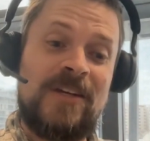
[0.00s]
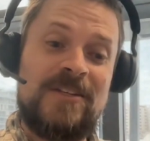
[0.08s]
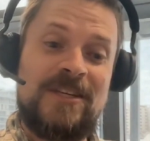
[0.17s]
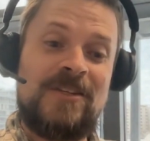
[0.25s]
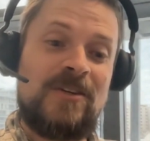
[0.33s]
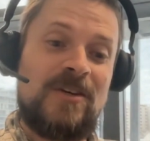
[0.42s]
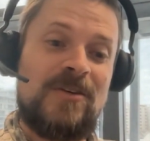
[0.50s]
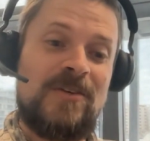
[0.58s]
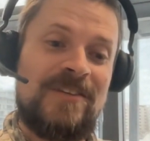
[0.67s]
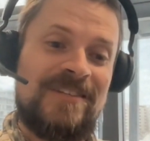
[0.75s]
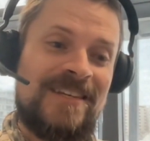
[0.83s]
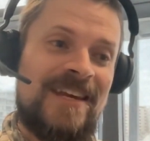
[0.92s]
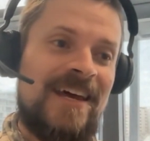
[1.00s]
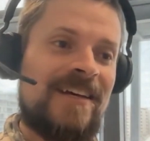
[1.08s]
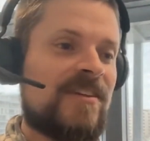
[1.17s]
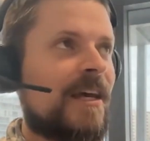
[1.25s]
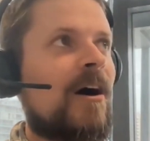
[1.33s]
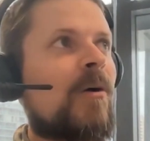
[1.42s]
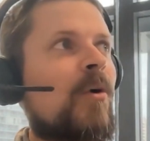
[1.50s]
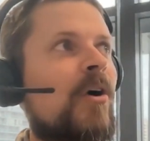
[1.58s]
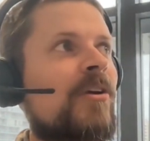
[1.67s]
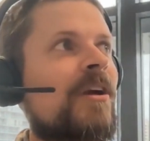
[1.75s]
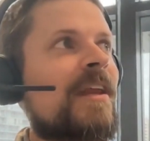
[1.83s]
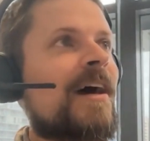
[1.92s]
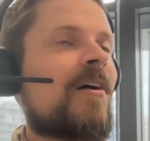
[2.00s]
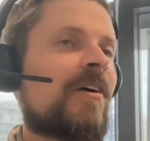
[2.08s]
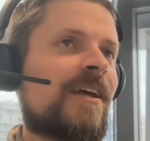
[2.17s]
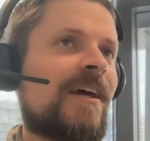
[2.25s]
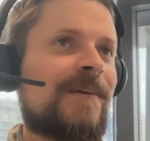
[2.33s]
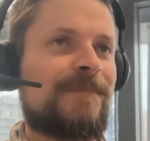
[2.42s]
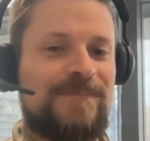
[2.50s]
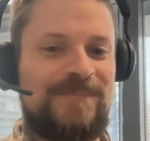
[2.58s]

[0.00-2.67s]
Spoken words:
continue to do this today?" "Yeah, I'll work on it now." "Okay,